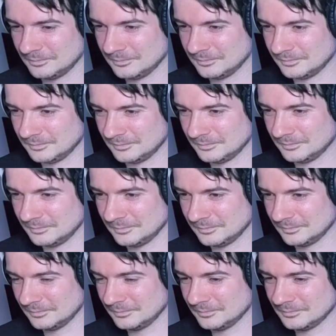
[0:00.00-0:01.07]
And
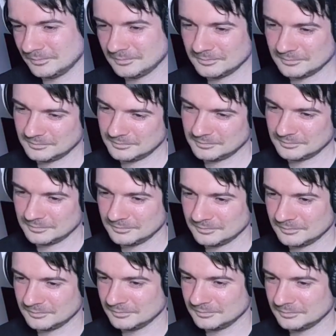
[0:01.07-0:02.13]
Po.
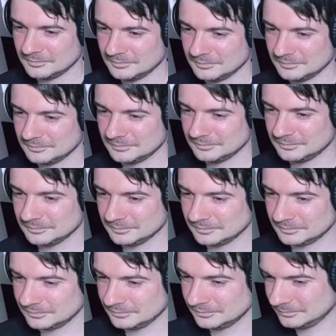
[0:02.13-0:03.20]
You
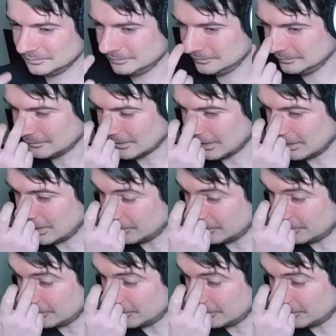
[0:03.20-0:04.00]
get the picture. A lot of